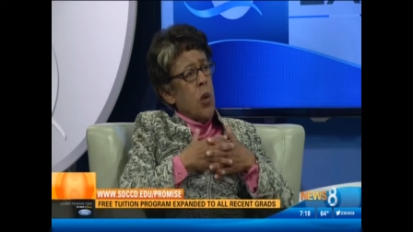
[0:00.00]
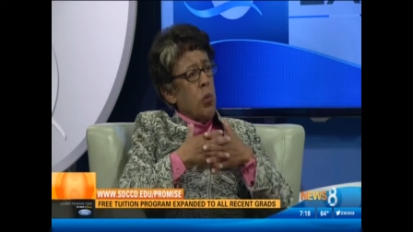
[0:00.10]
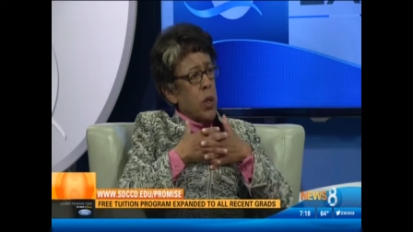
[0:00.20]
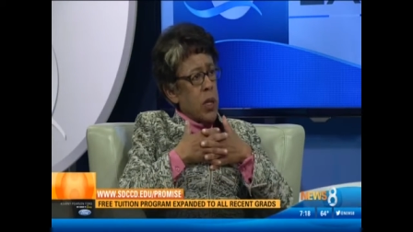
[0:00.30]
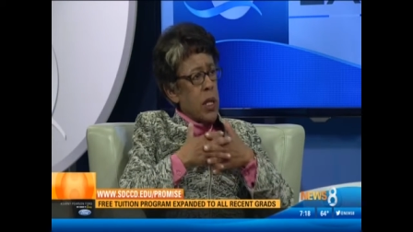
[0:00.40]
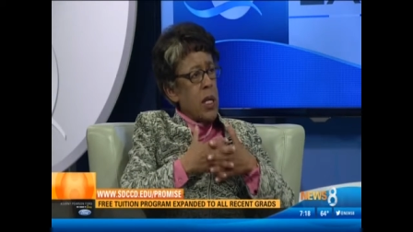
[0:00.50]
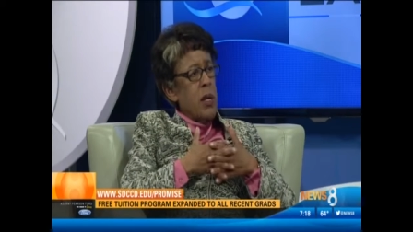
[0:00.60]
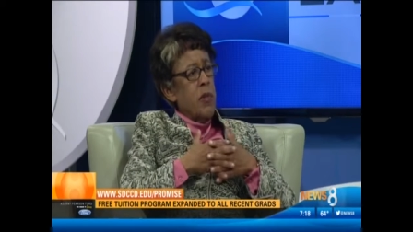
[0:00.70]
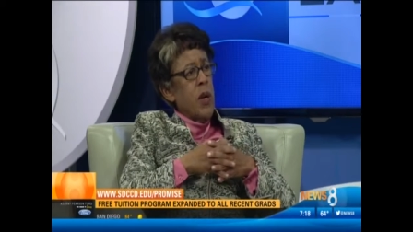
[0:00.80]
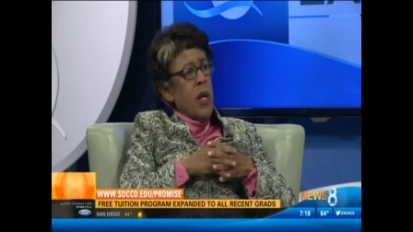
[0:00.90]

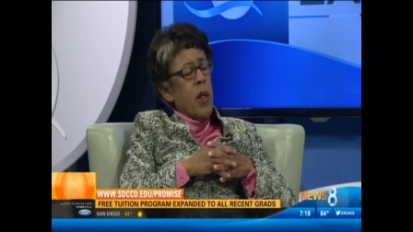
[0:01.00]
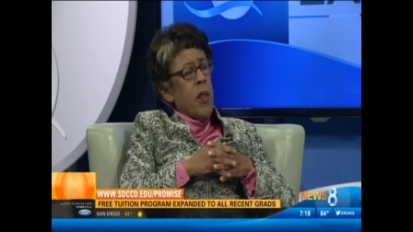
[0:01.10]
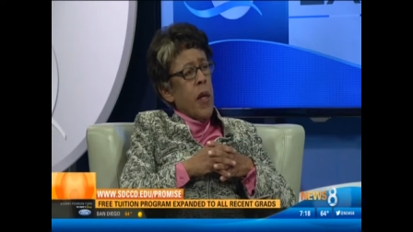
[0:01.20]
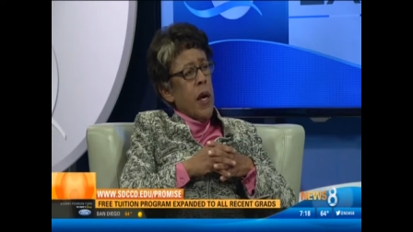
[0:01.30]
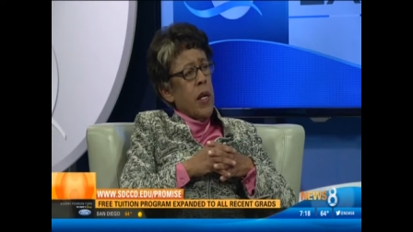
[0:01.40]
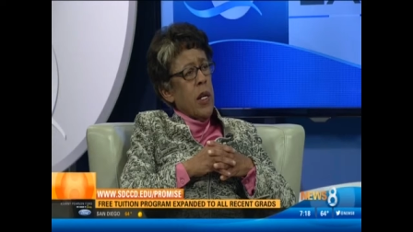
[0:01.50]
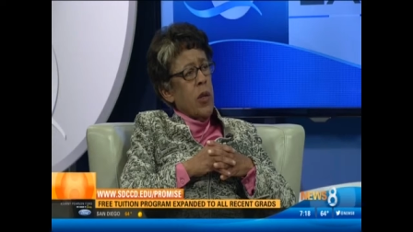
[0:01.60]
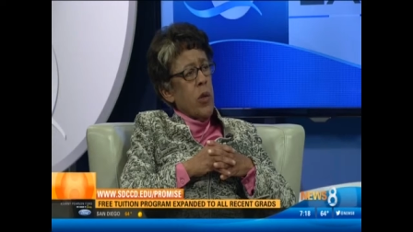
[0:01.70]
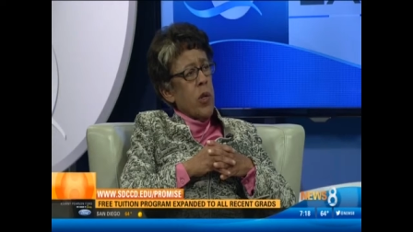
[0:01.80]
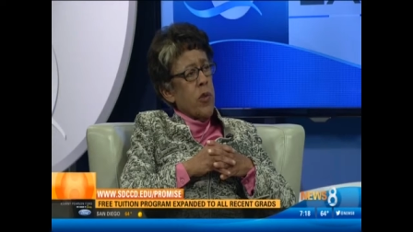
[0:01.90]
believe that in
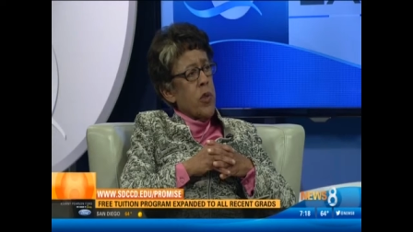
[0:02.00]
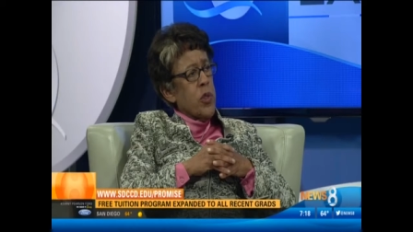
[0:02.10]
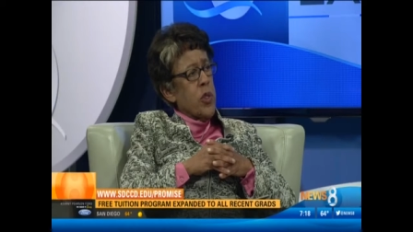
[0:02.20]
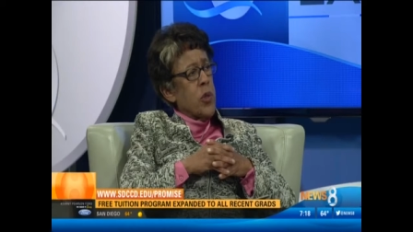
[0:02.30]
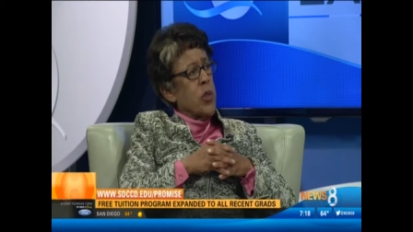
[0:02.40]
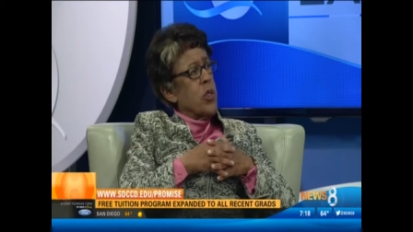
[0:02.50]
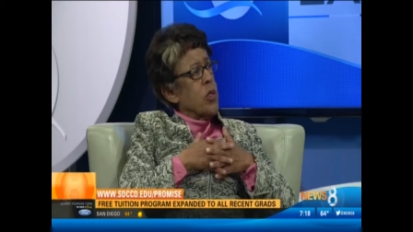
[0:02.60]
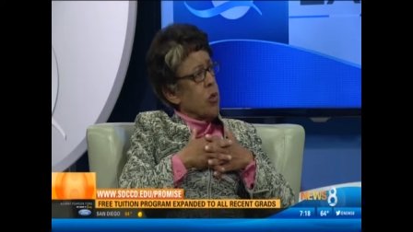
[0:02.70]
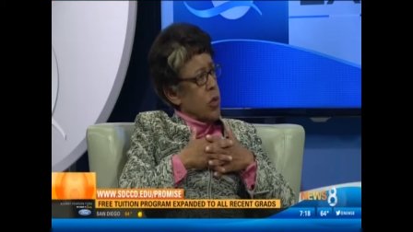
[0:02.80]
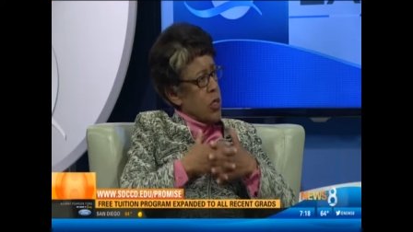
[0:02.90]
order for students
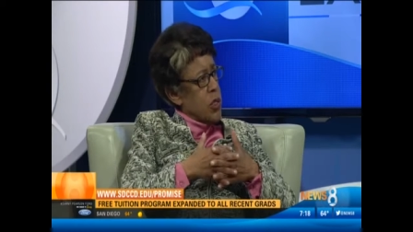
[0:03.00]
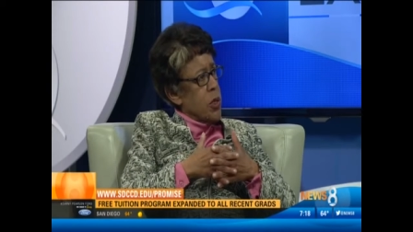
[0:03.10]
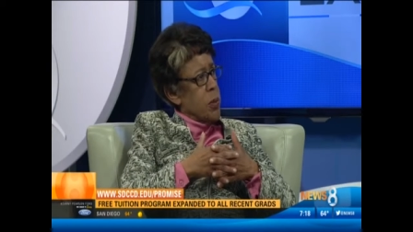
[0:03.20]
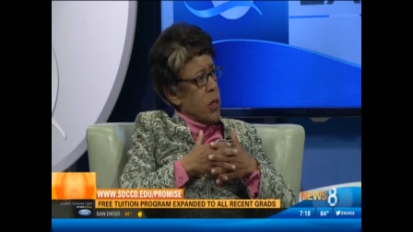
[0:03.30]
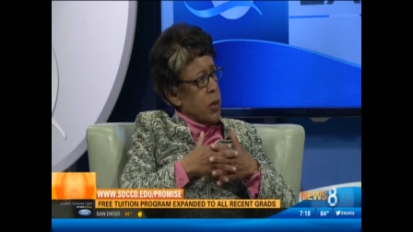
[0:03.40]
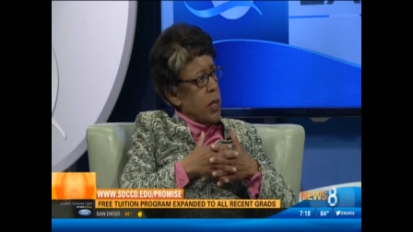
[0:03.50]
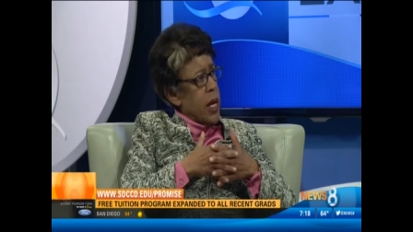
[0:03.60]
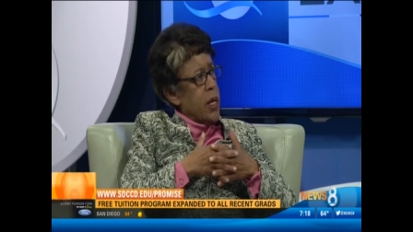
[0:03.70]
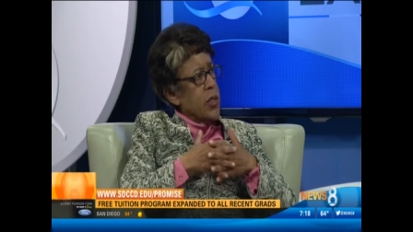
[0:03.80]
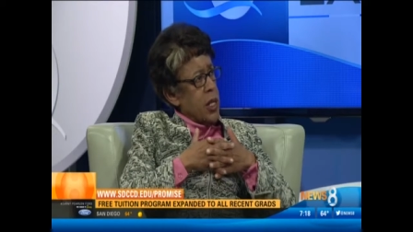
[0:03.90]
to reach the middle class,